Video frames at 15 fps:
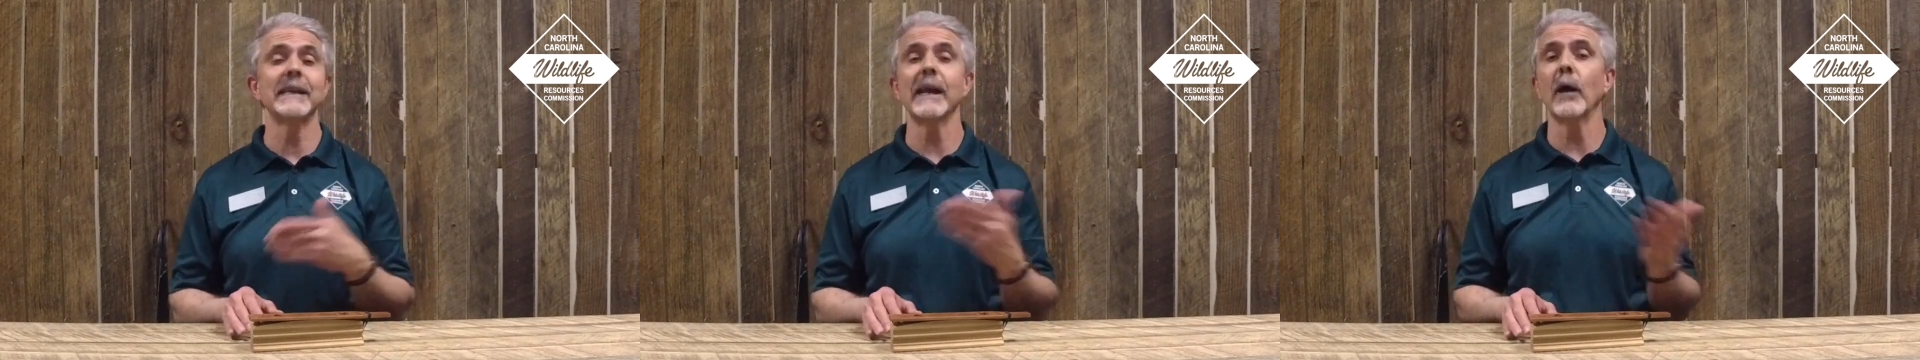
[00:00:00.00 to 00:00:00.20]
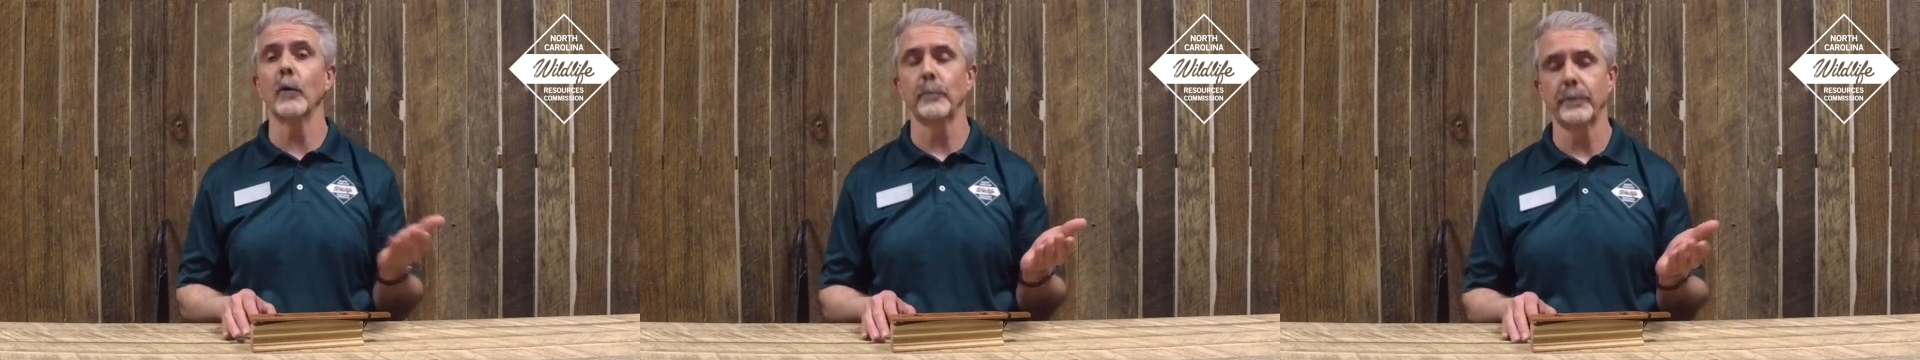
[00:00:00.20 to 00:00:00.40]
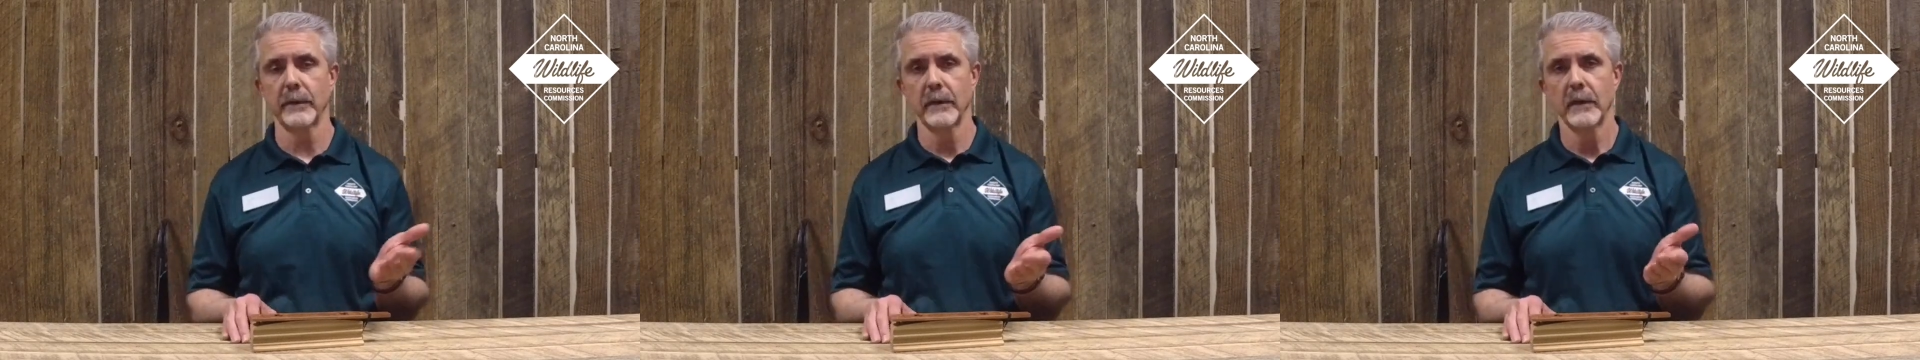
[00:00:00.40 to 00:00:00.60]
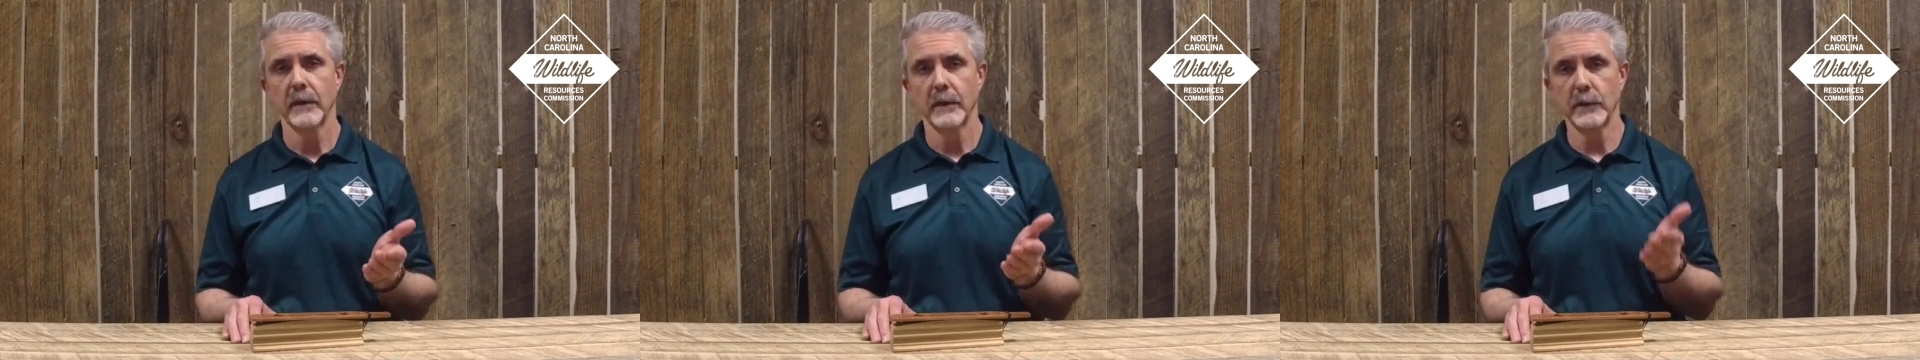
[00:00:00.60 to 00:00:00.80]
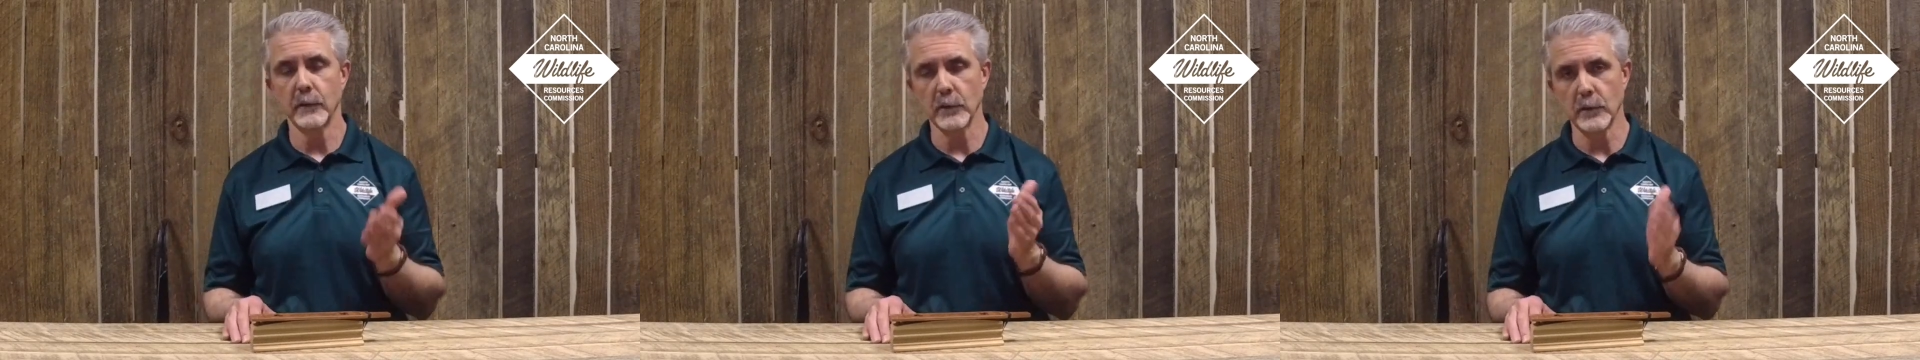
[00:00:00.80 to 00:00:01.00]
yelp,
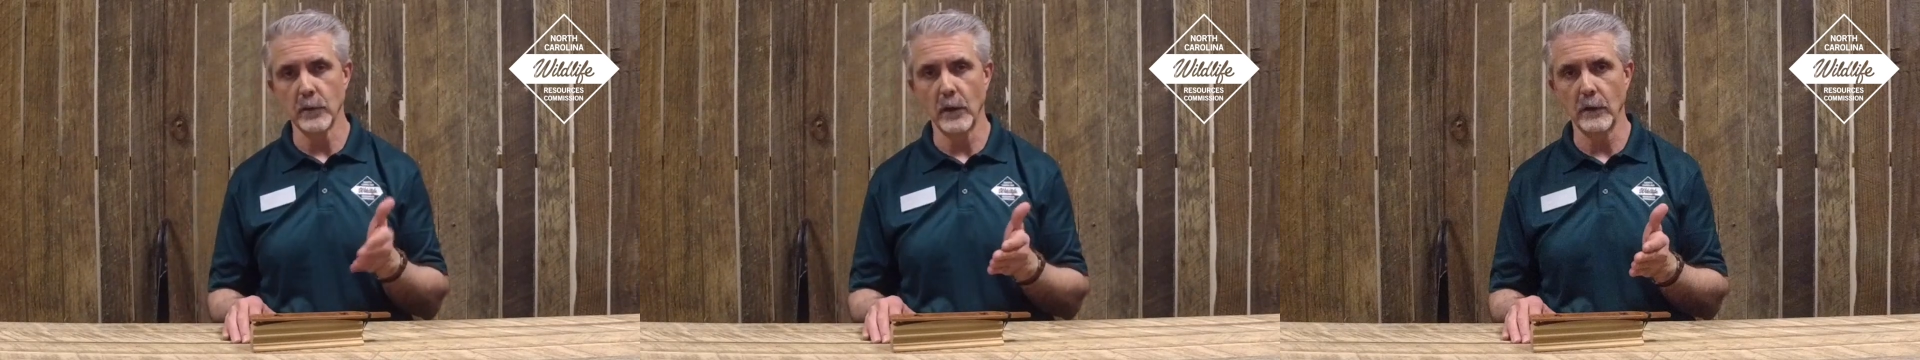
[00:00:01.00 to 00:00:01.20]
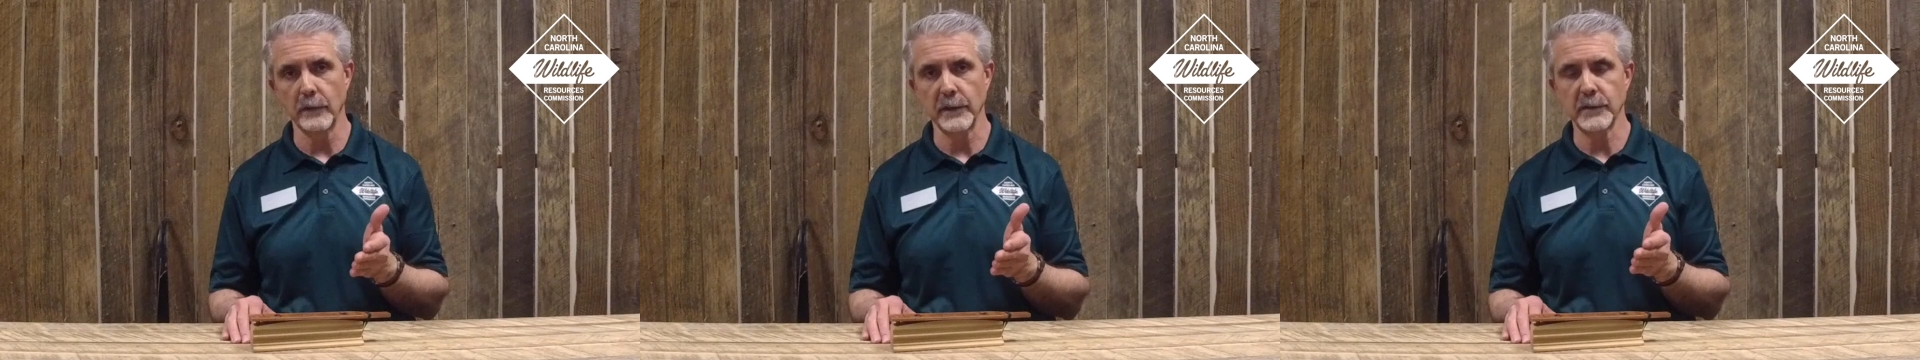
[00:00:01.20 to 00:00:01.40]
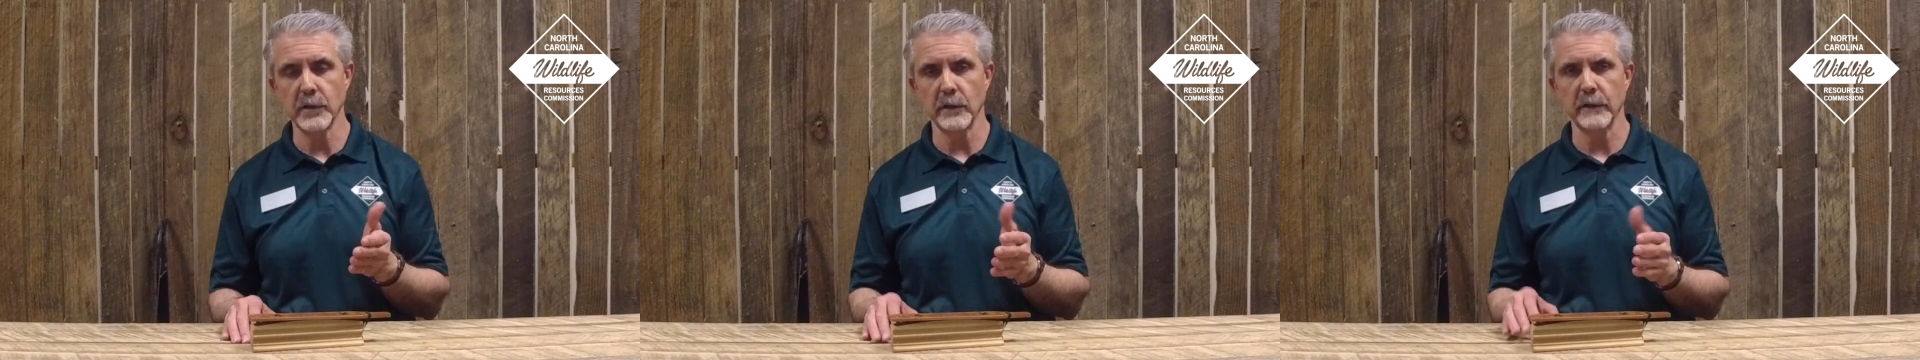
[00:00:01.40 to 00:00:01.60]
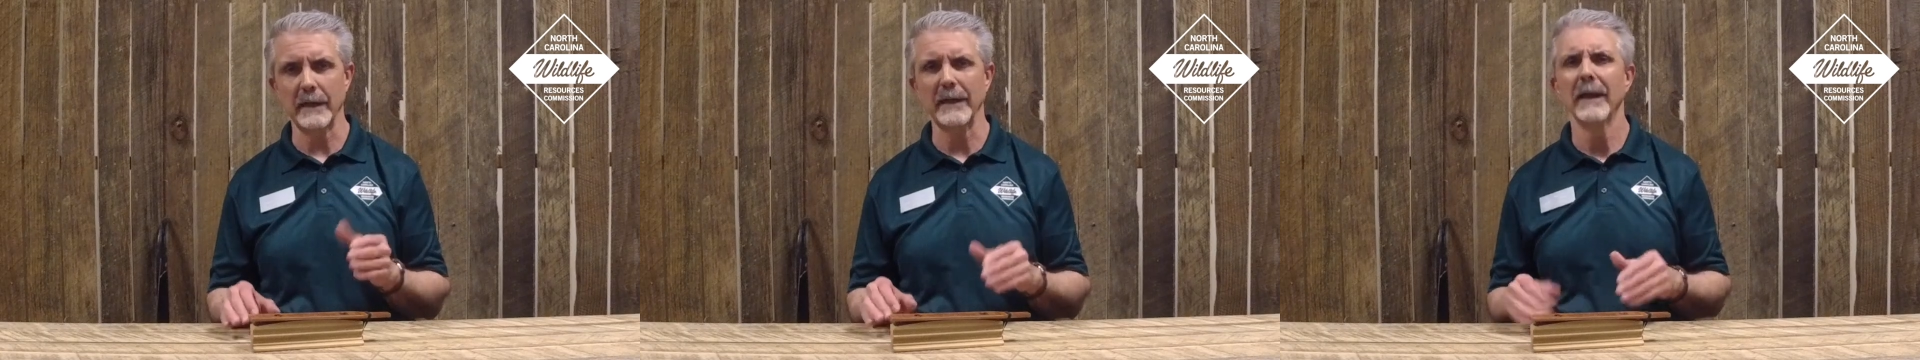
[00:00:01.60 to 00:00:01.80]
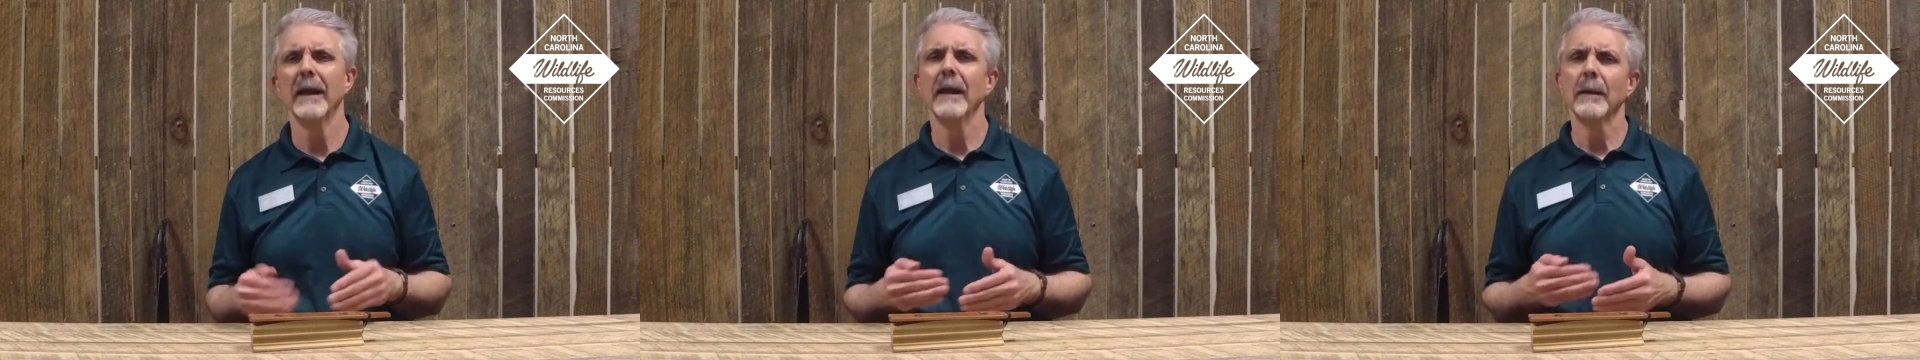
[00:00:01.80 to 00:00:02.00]
you could call in a turkey.